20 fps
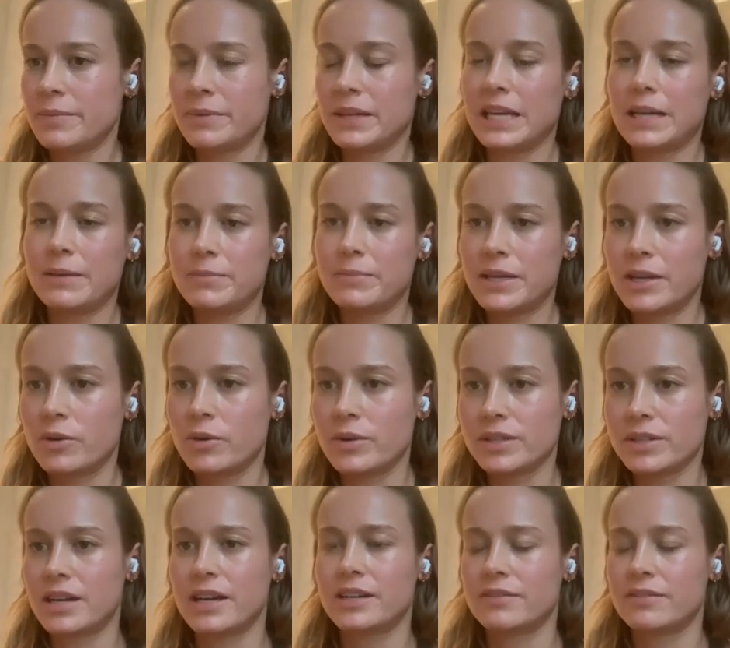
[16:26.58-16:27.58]
Something in me
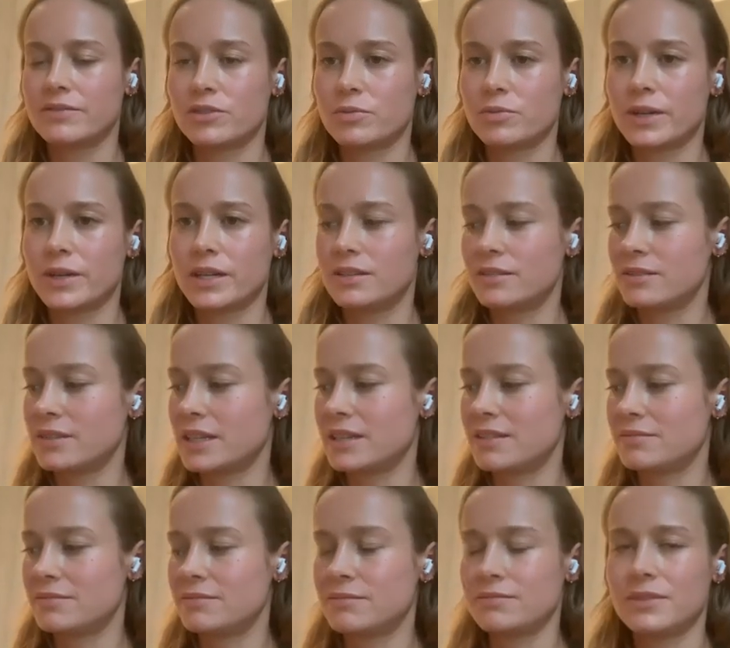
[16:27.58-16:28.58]
always kind of just went like,
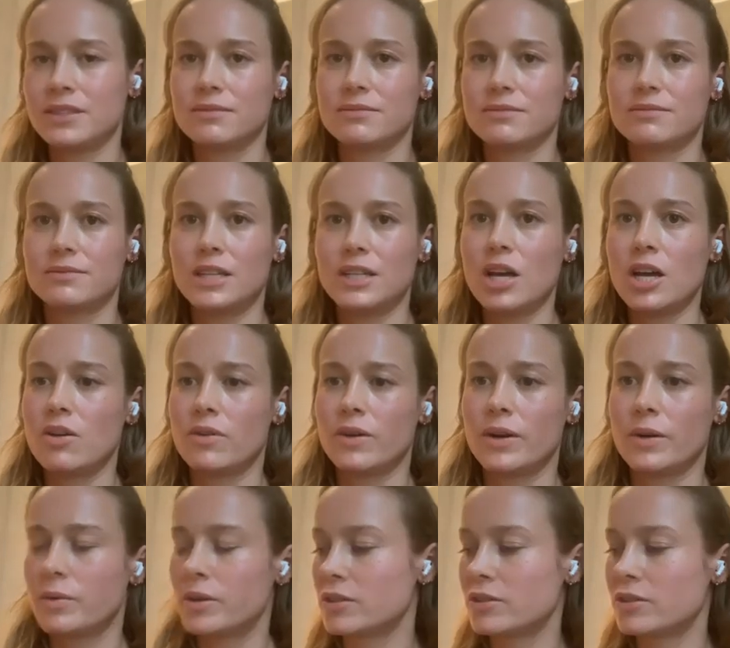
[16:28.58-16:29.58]
well,
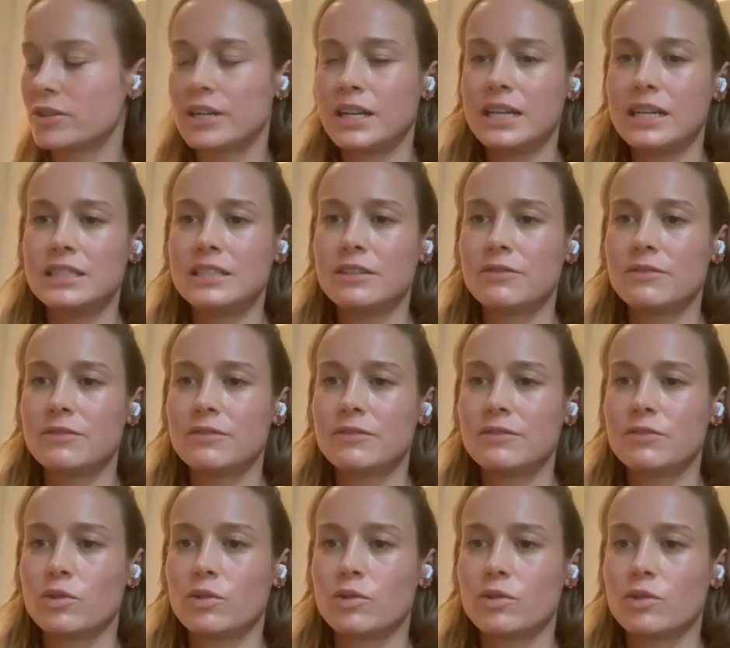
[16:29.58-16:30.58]
no, I want to learn it in a
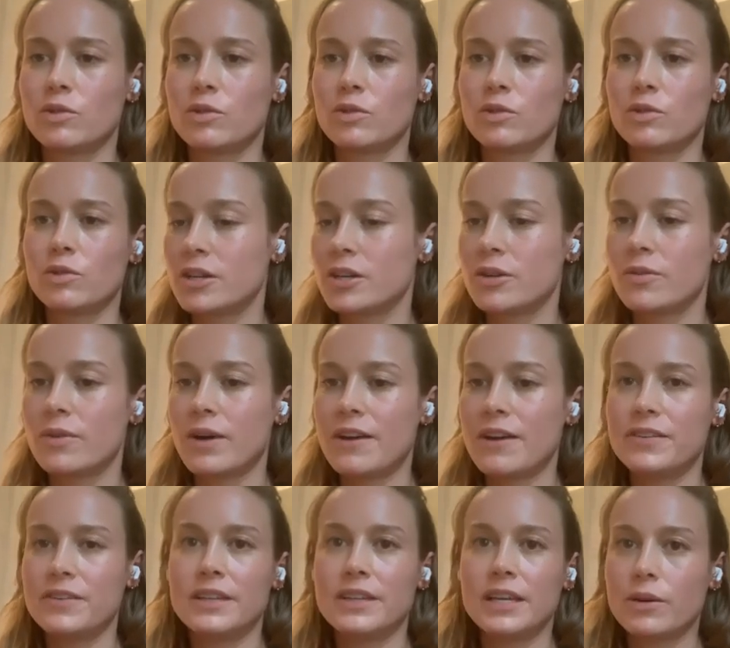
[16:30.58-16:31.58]
different order.
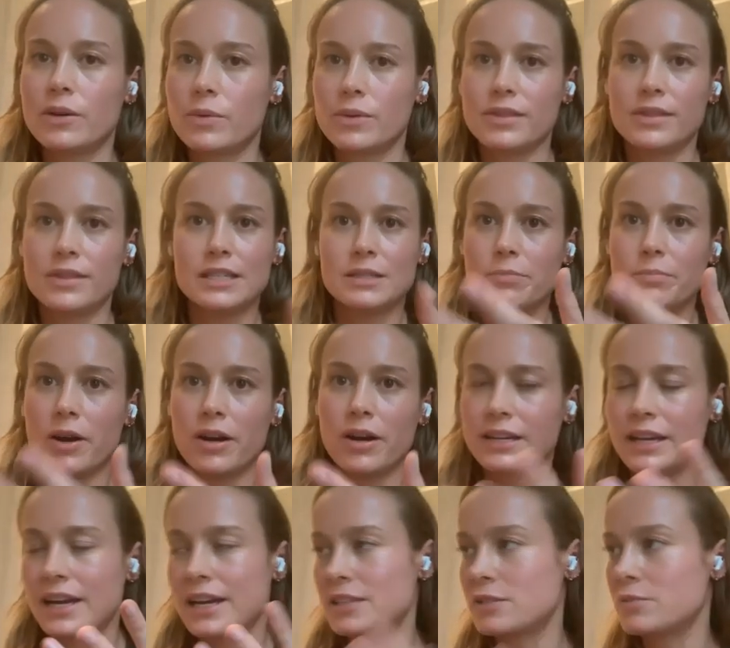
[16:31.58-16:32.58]
So I feel like with this
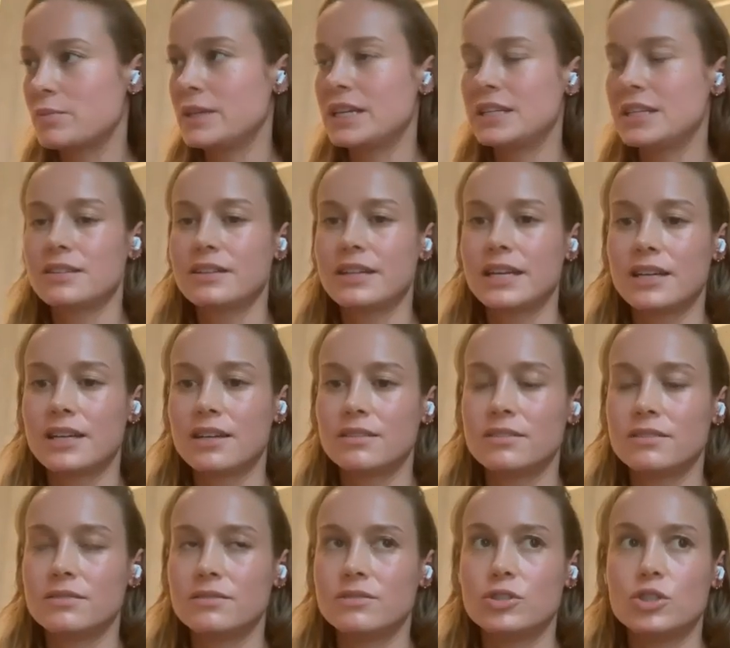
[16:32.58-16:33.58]
podcast, we get to like
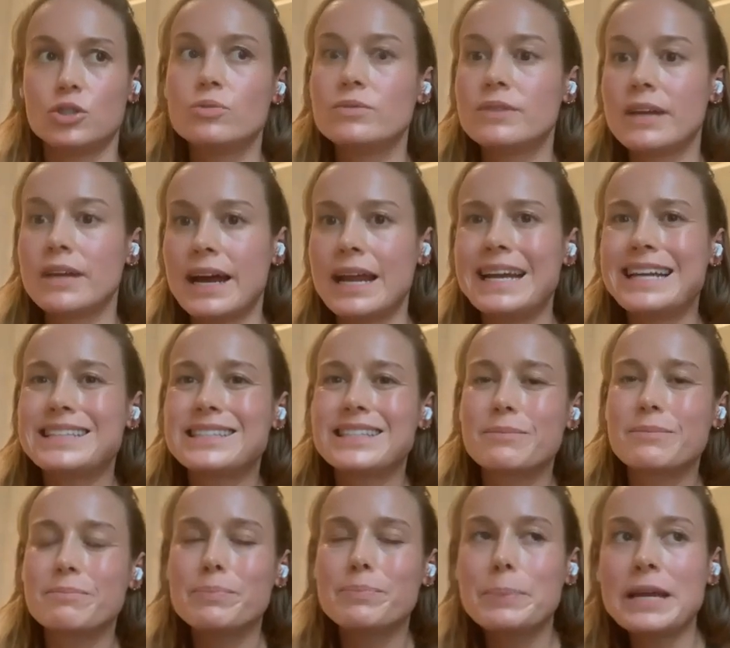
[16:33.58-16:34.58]
do that. And it's a
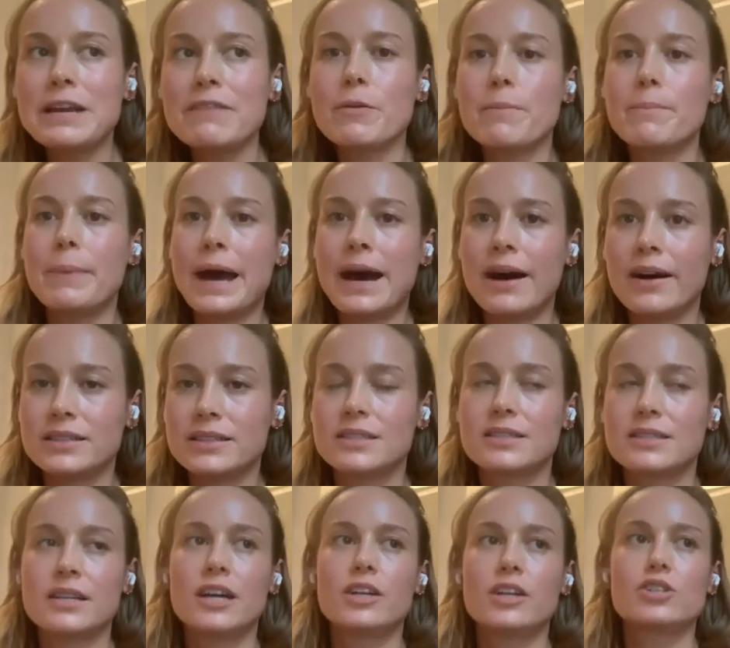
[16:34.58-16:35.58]
bit of a balance.
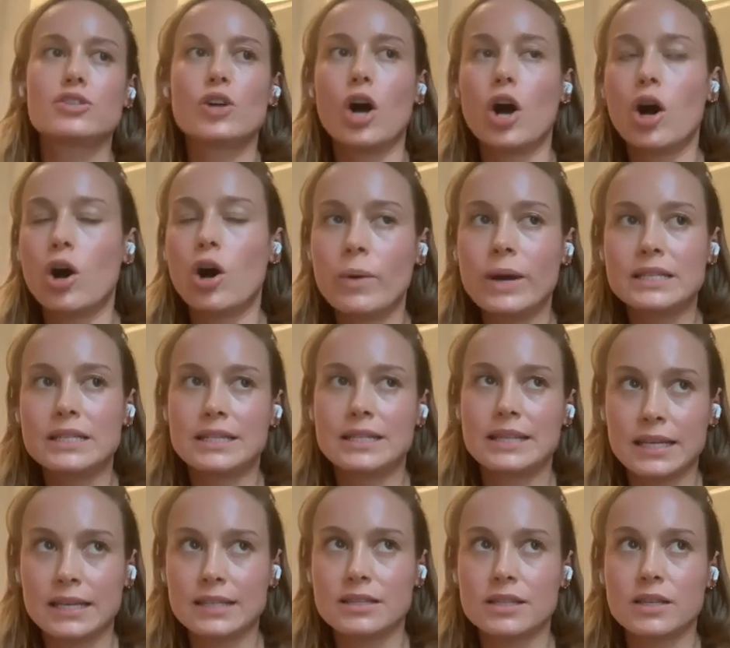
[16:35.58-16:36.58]
It's not just always
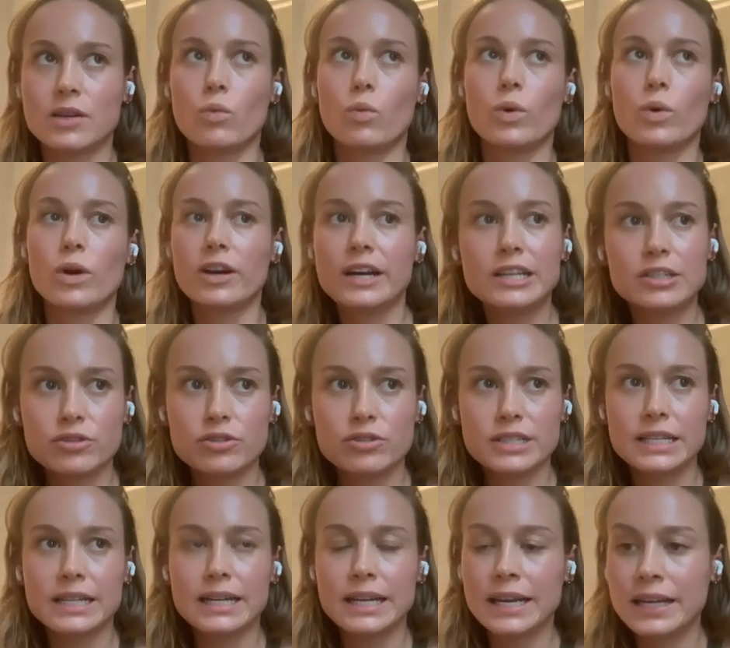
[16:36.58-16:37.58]
things that we're
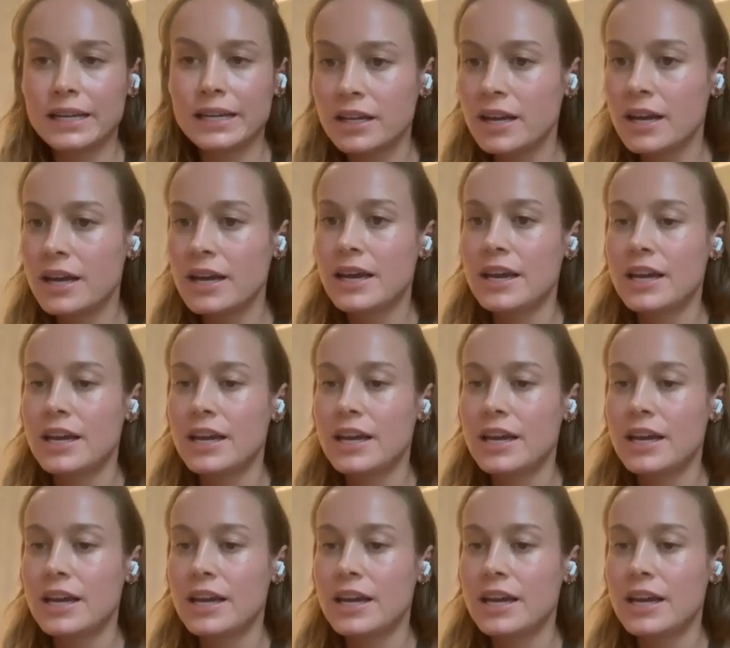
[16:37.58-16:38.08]
interested in.